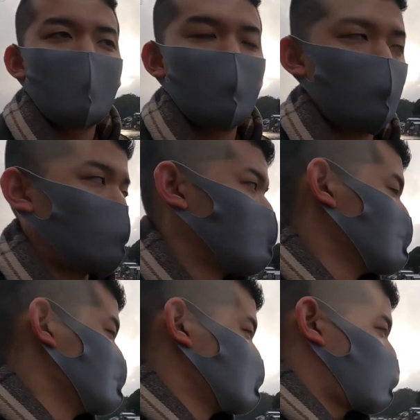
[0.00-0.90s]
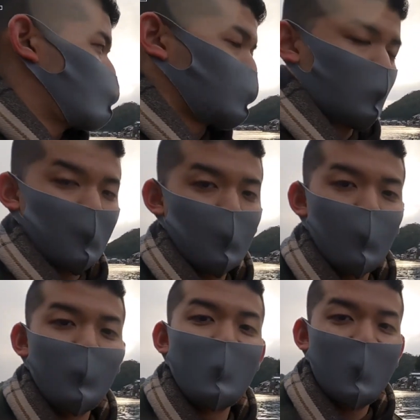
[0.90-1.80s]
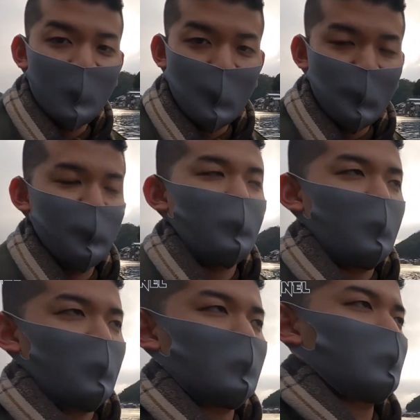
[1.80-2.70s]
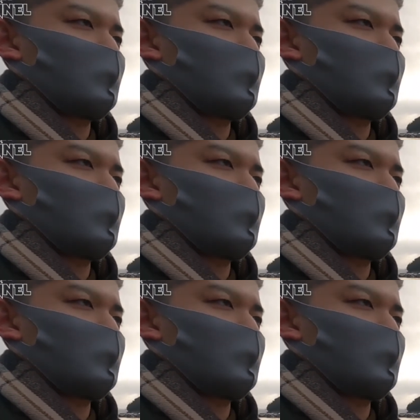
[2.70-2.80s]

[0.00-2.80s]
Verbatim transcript: and house are combined. Yes,